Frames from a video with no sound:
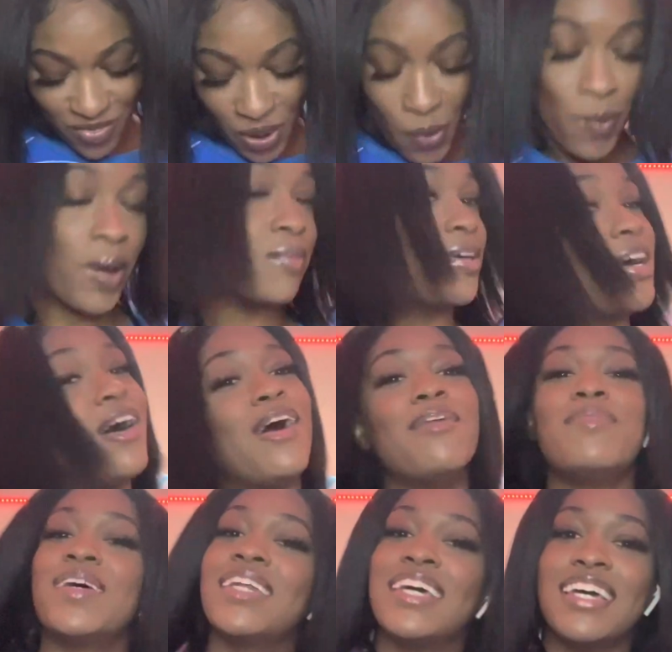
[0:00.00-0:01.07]
what we
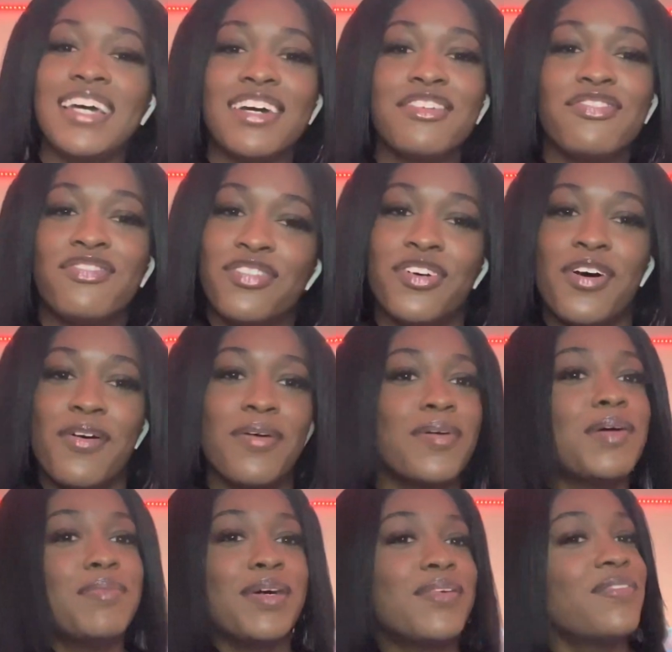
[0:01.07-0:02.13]
all been here for, what
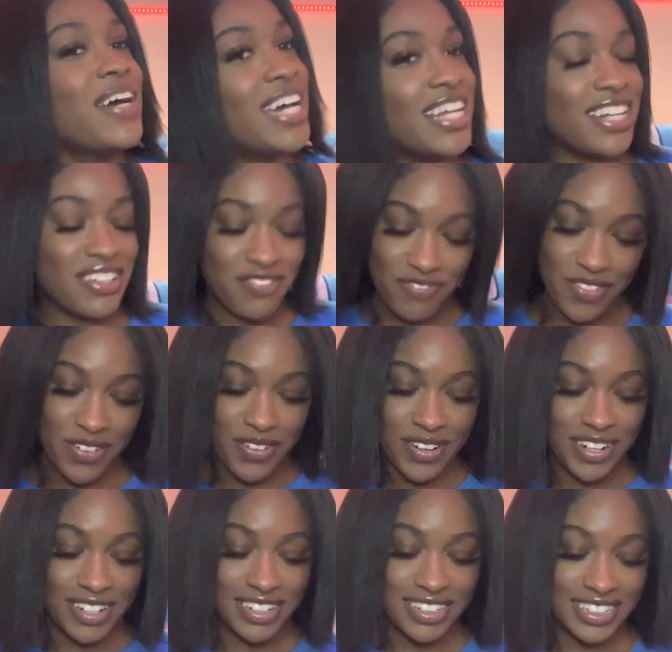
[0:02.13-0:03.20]
we've been waiting
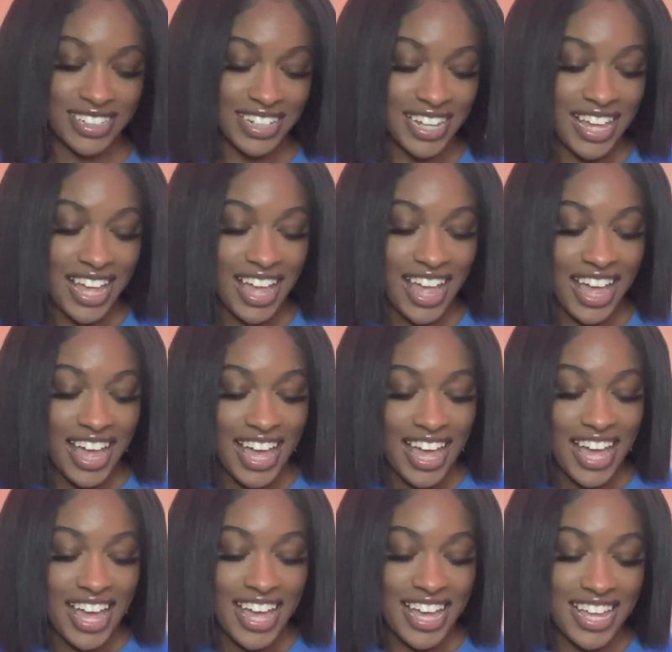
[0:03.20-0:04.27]
for.
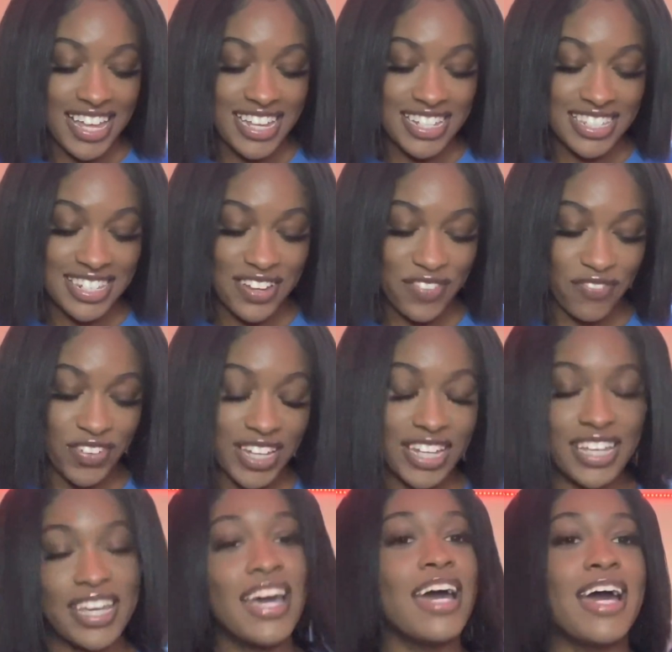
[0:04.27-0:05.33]
Is the
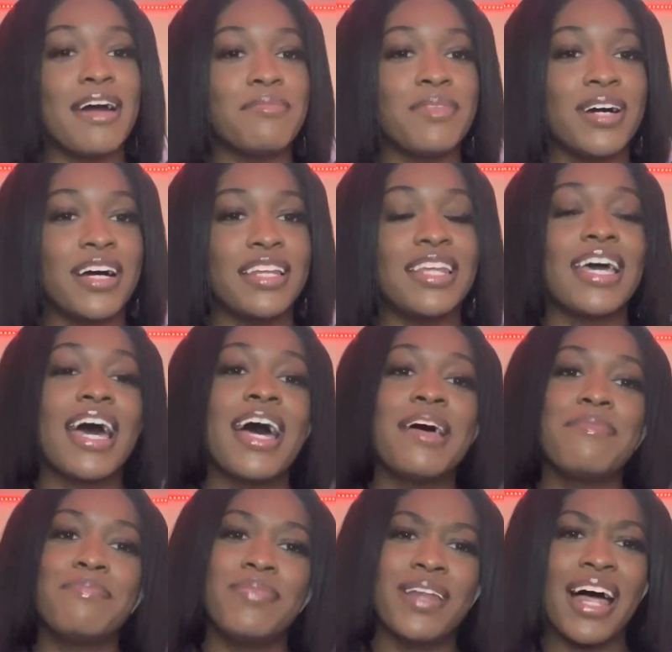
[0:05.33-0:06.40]
freaking camera. They
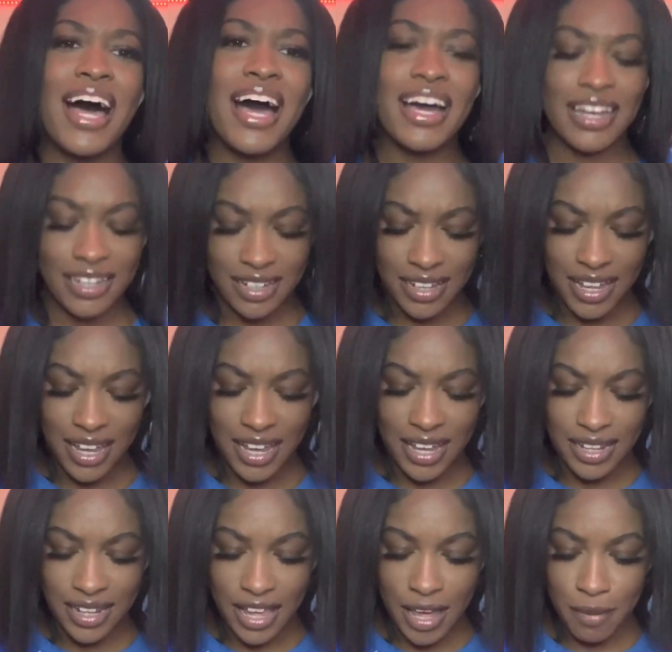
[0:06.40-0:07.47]
had black
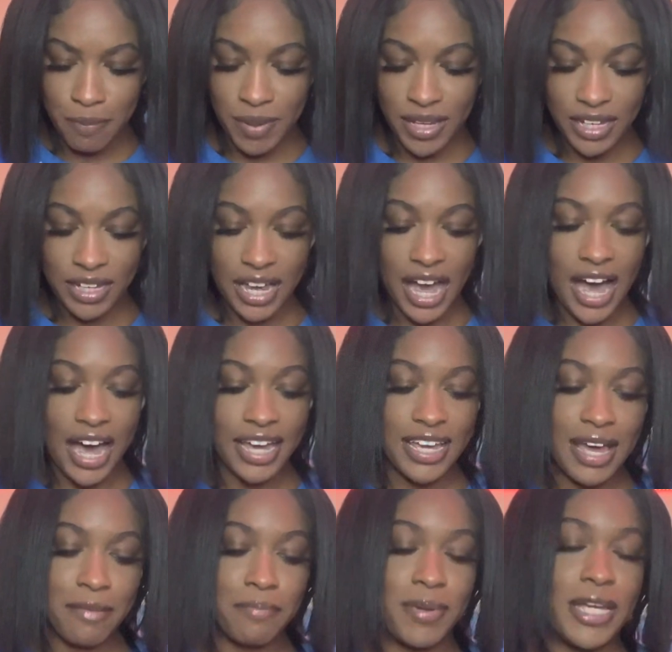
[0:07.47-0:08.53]
and they had pink. I
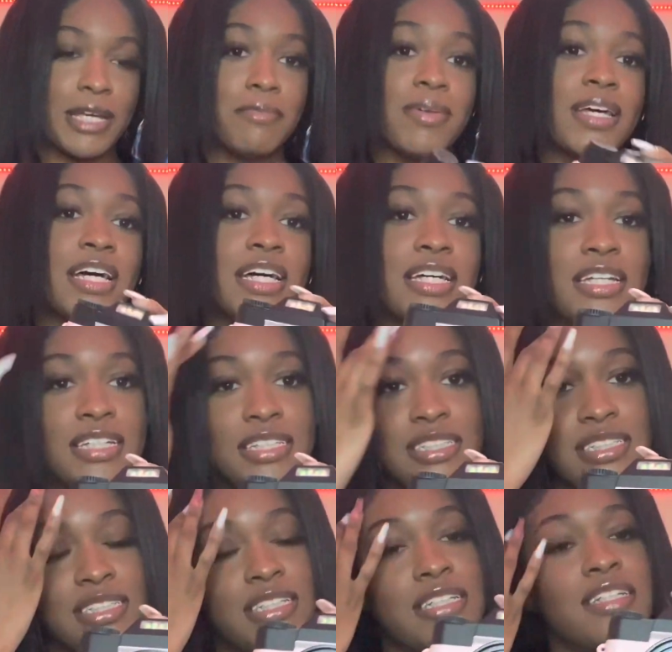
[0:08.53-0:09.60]
got pink because
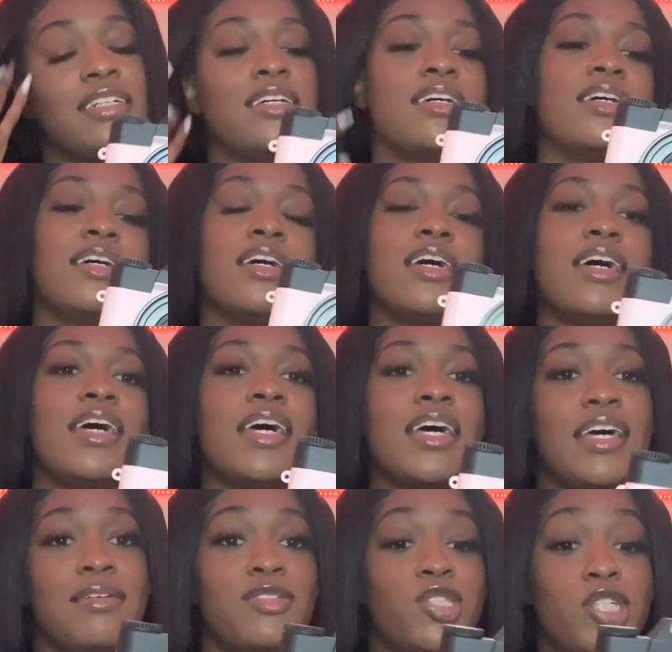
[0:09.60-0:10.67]

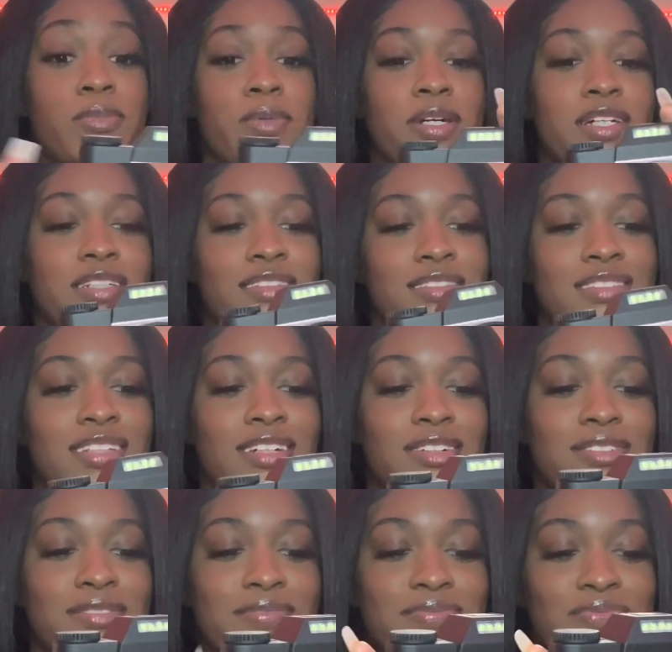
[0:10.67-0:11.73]
it was cheaper.
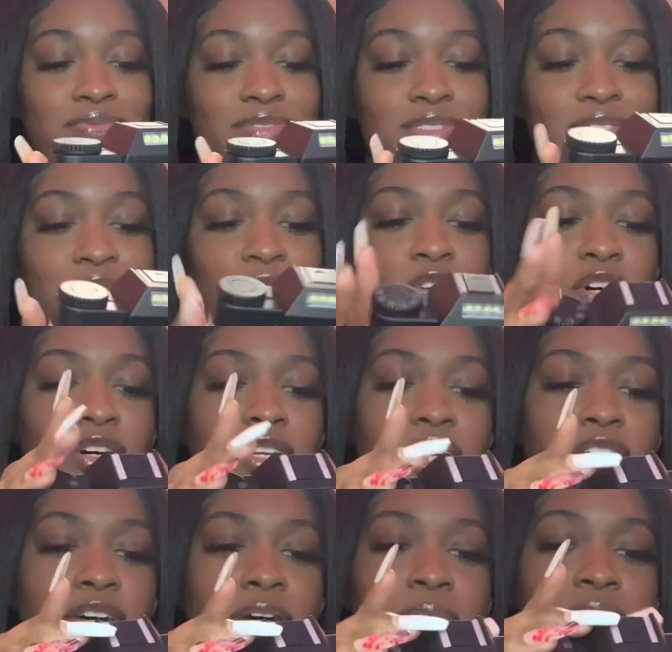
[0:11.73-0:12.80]
So, well,
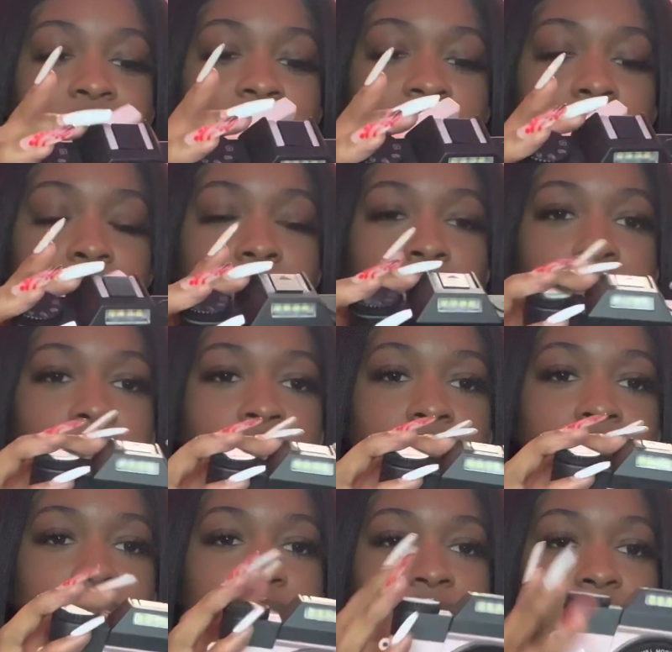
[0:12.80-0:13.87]
no, it wasn't cheaper
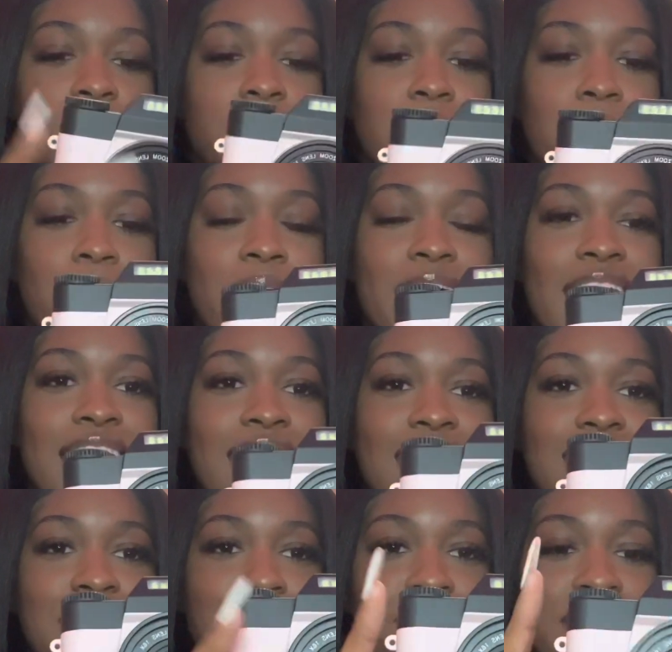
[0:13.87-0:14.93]
actually, but I
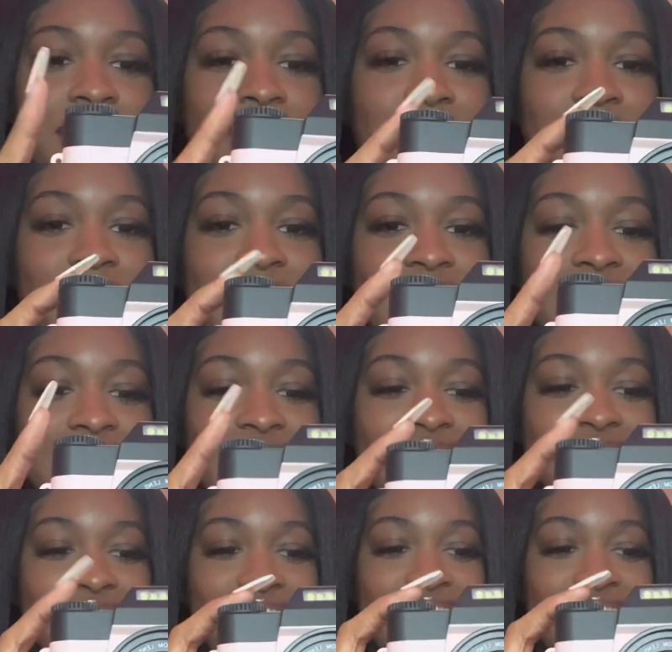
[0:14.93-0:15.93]
got the pink one.